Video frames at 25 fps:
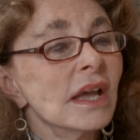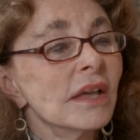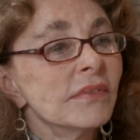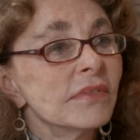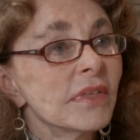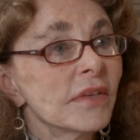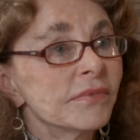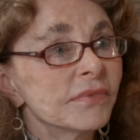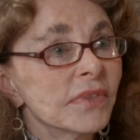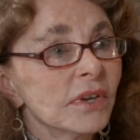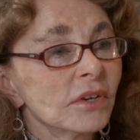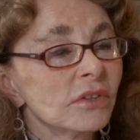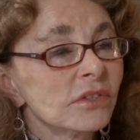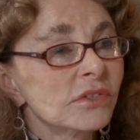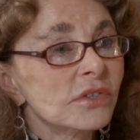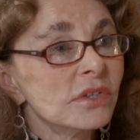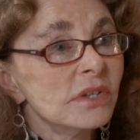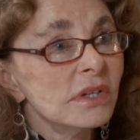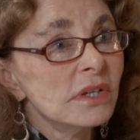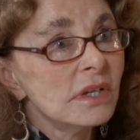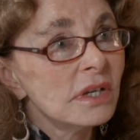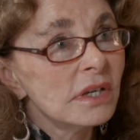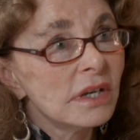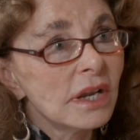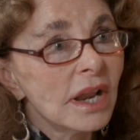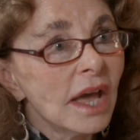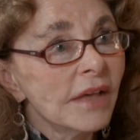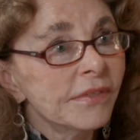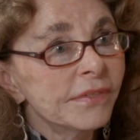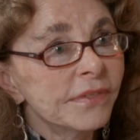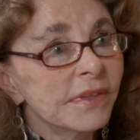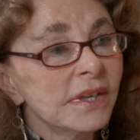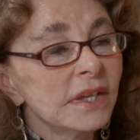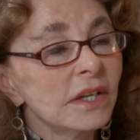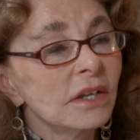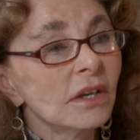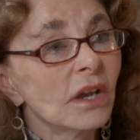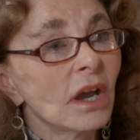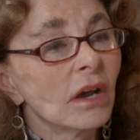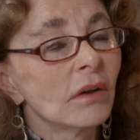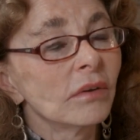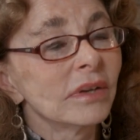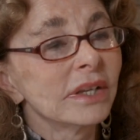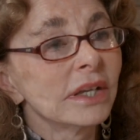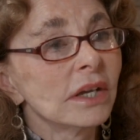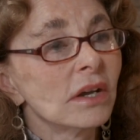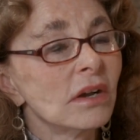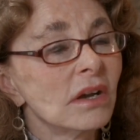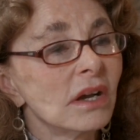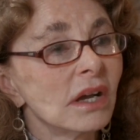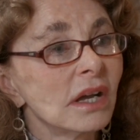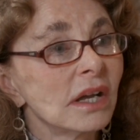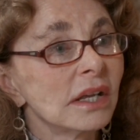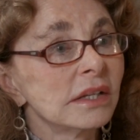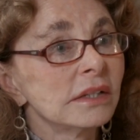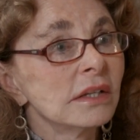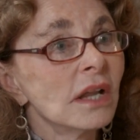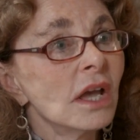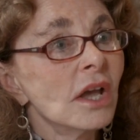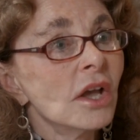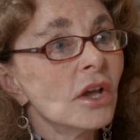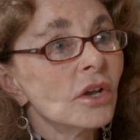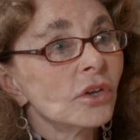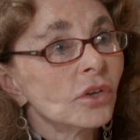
that there's nothing going on,